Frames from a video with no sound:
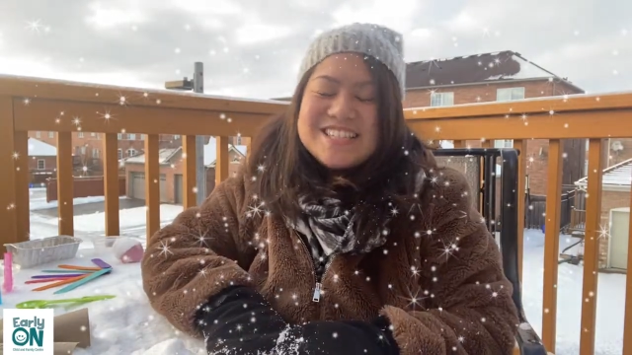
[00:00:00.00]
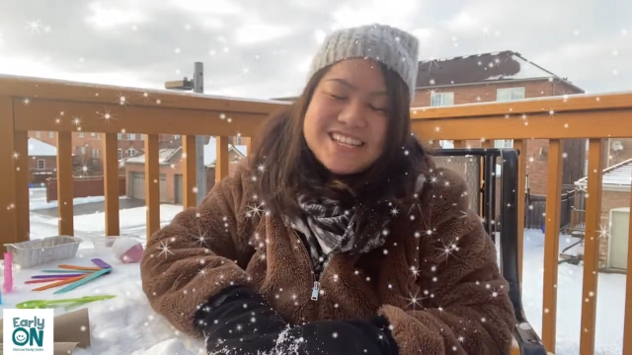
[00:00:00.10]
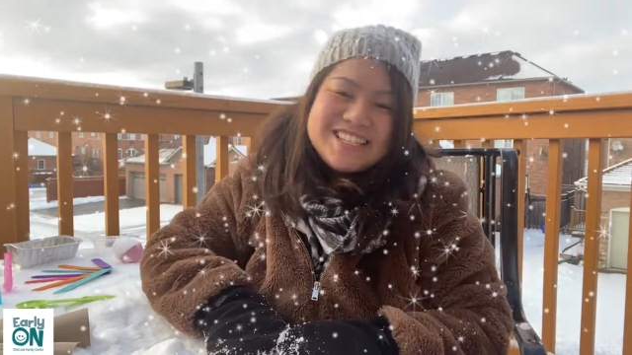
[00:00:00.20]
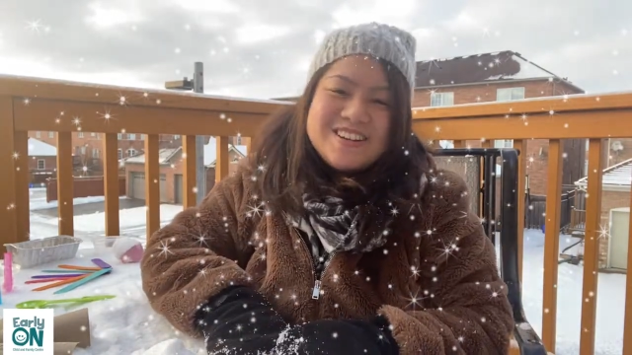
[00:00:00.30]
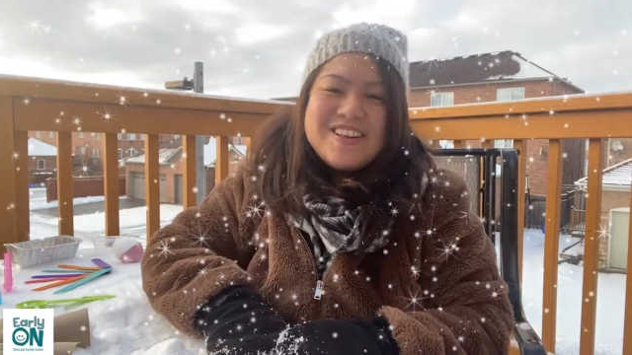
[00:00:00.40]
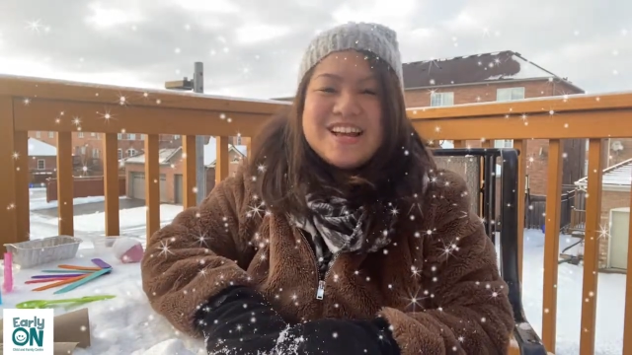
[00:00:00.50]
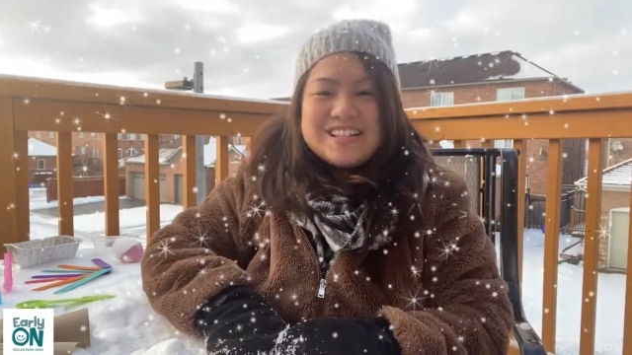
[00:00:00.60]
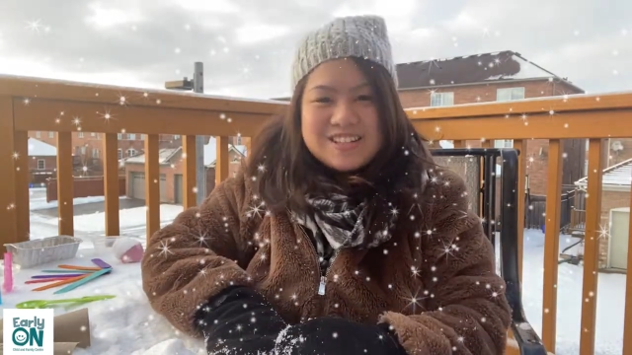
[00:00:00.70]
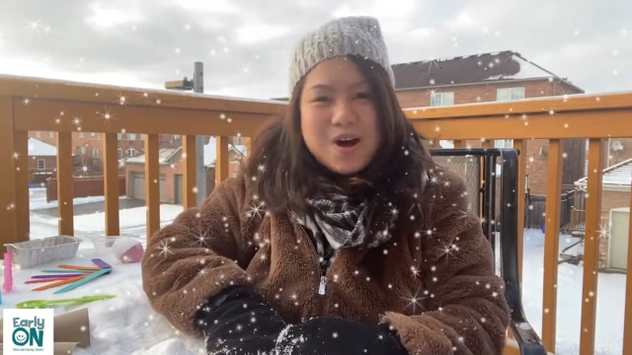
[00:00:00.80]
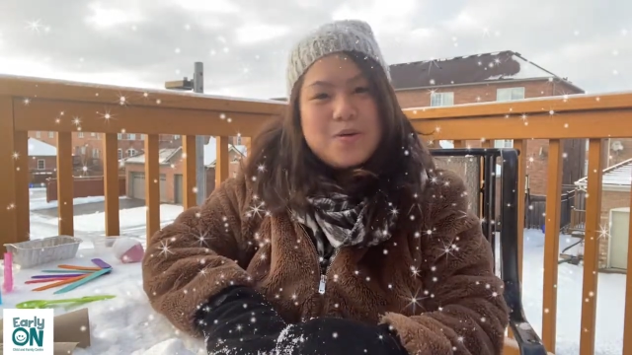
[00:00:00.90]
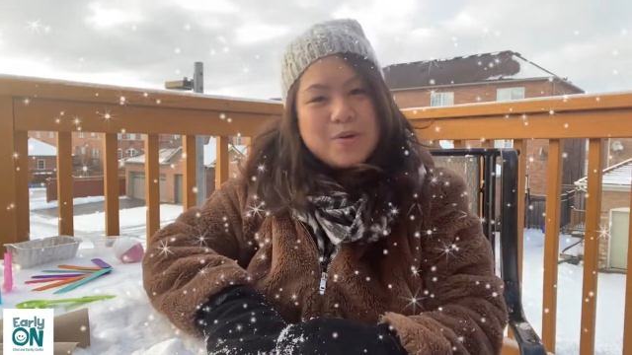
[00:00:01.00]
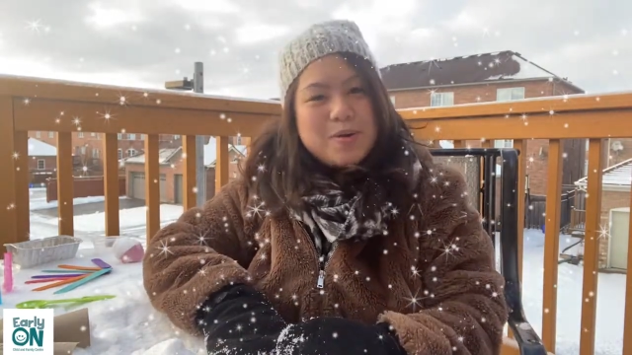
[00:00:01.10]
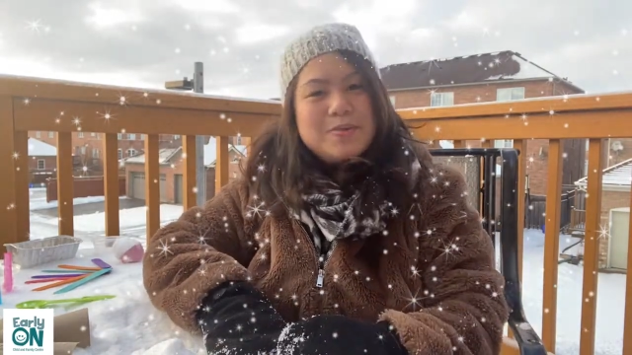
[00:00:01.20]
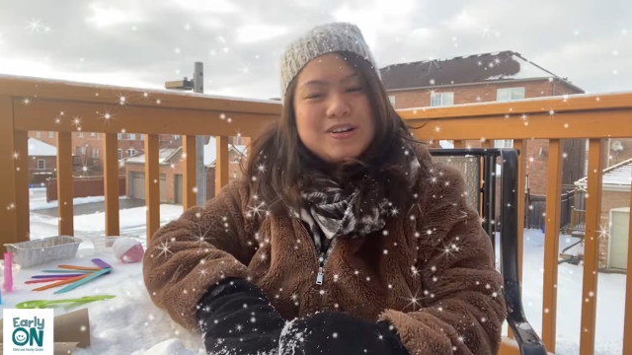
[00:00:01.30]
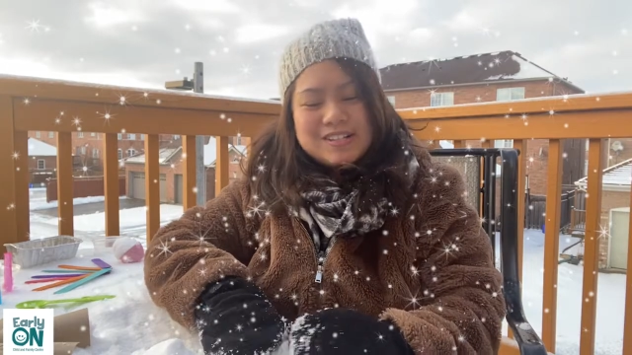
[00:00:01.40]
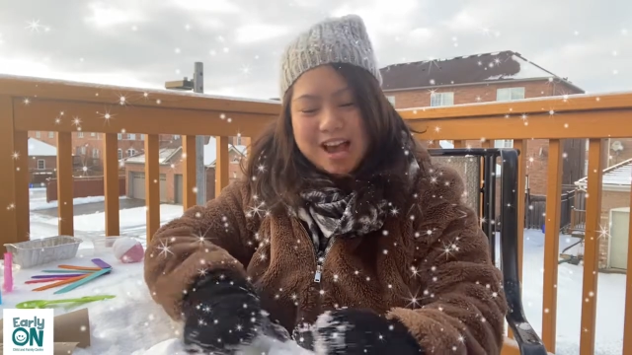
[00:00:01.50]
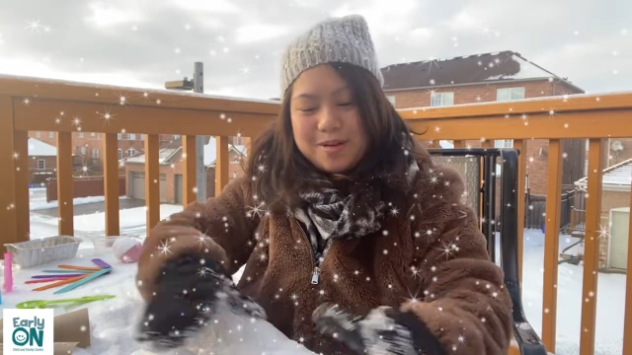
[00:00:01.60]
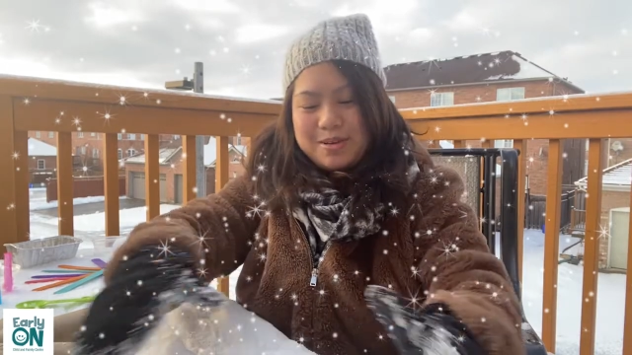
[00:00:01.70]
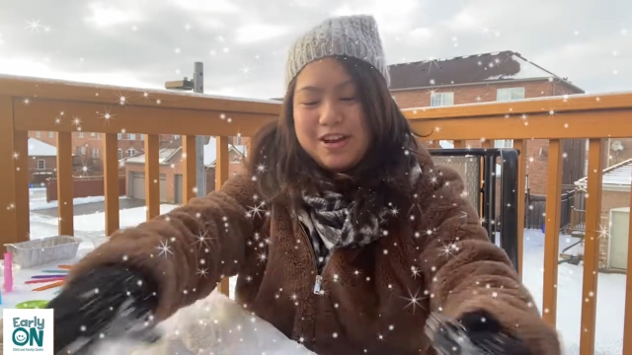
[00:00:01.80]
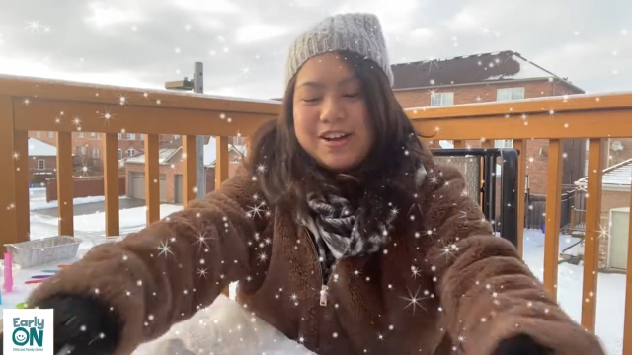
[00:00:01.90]
Let's do that song one more
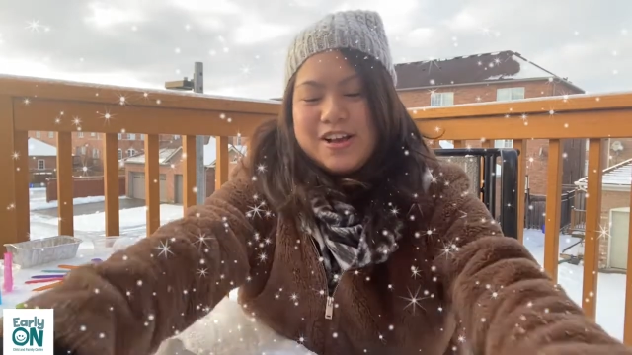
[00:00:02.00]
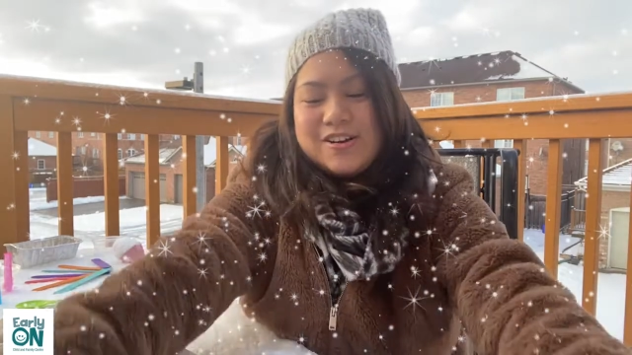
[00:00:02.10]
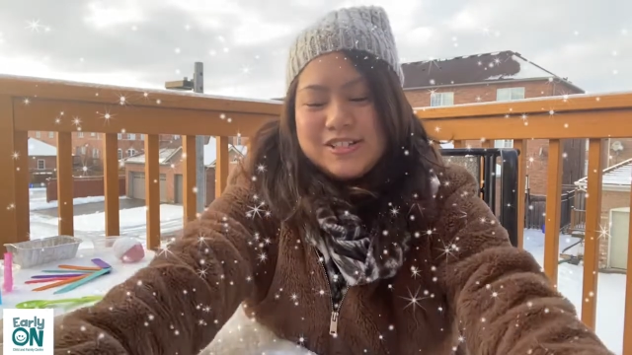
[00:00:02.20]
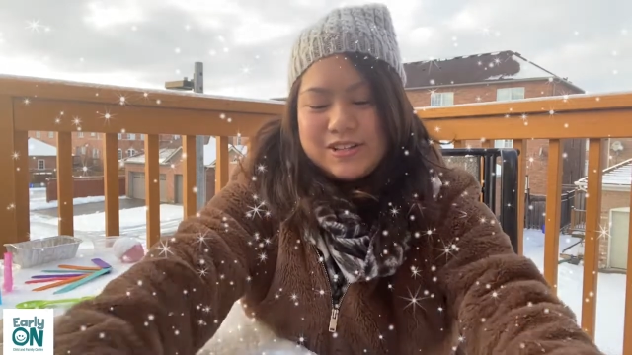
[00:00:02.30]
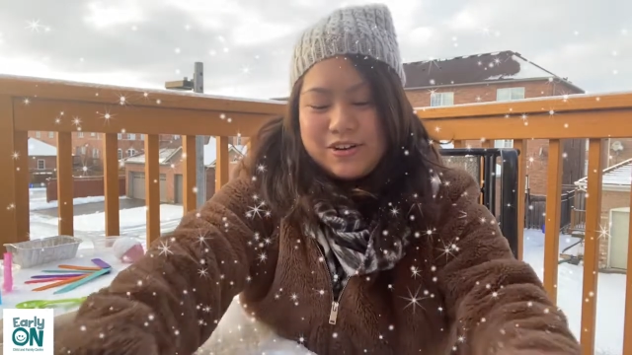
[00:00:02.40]
time. Here it goes.